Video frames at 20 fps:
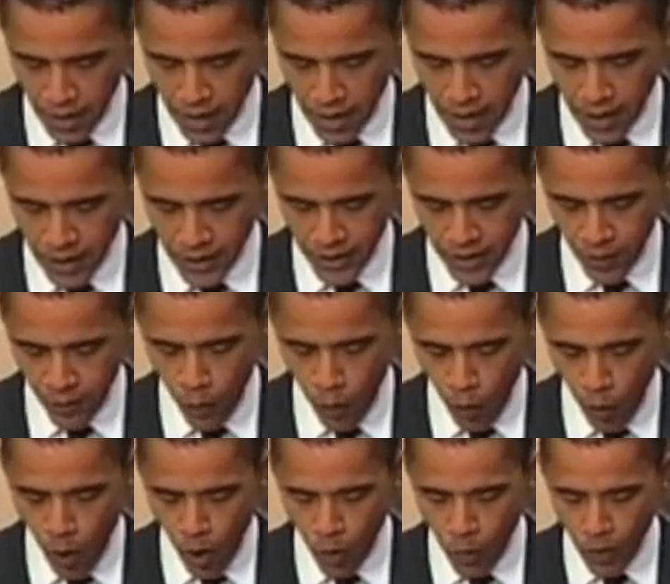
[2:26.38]
in a civil
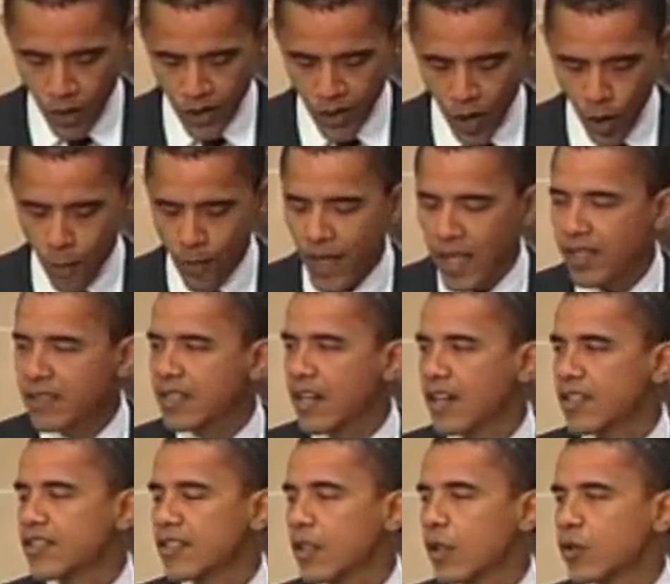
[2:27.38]
war where no
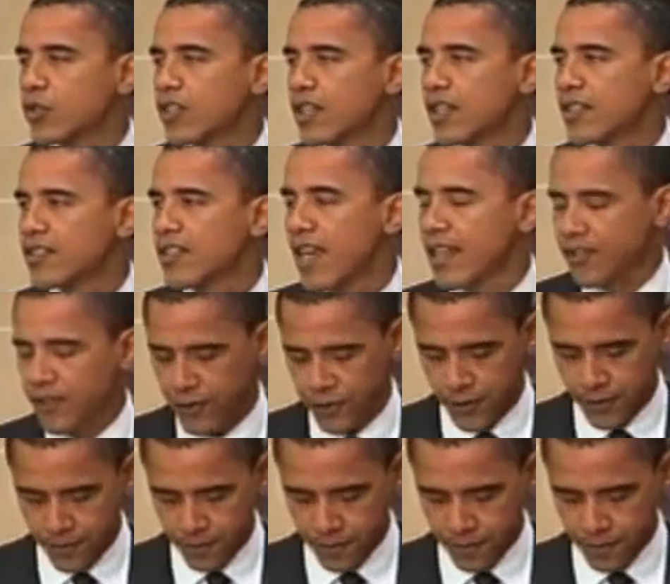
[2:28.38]
military solution exists,